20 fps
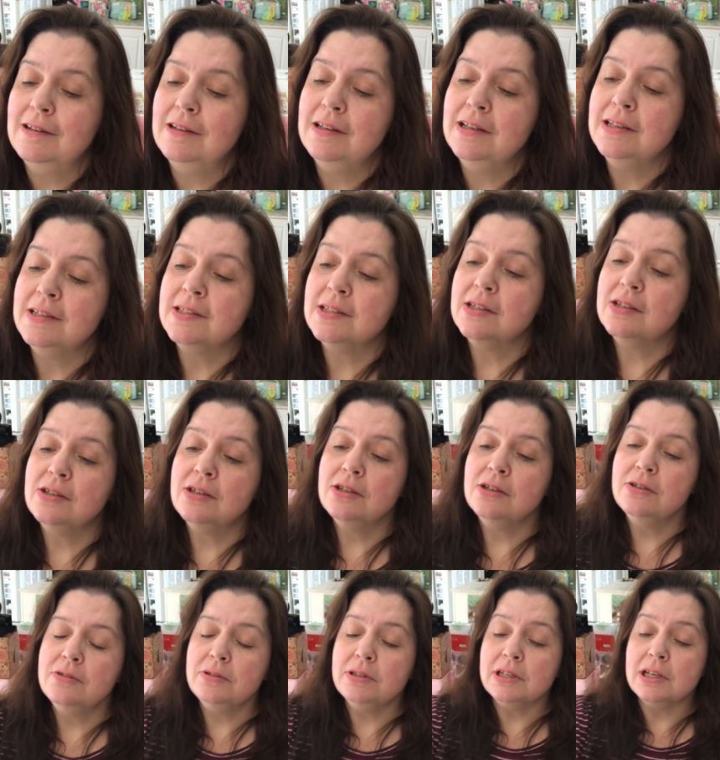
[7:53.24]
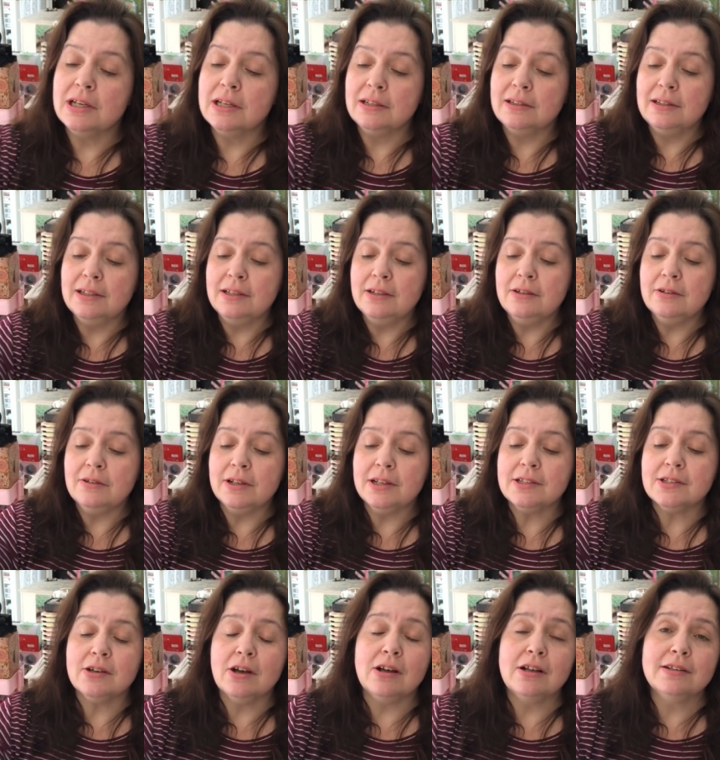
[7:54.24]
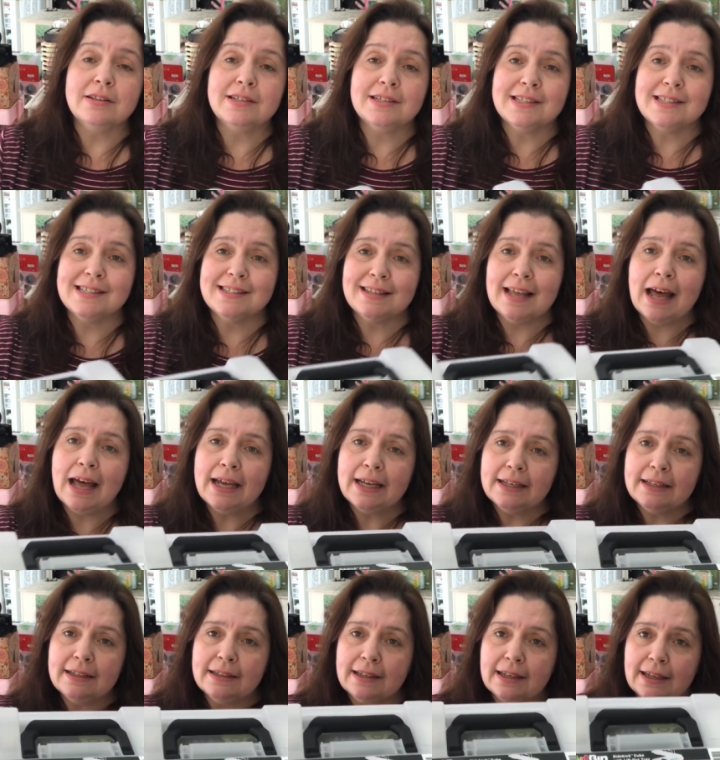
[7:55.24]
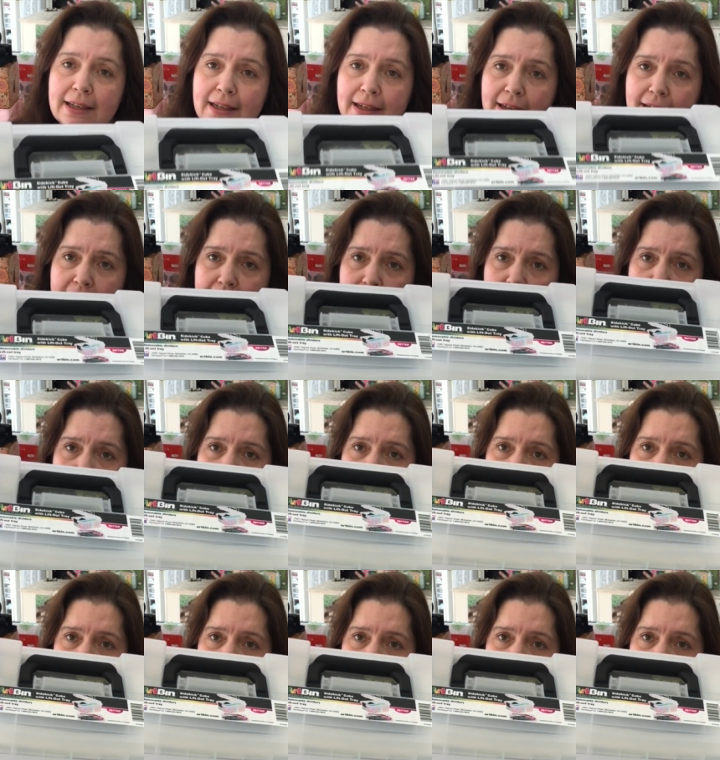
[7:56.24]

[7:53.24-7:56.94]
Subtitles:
this cute little, it's called the Sidekick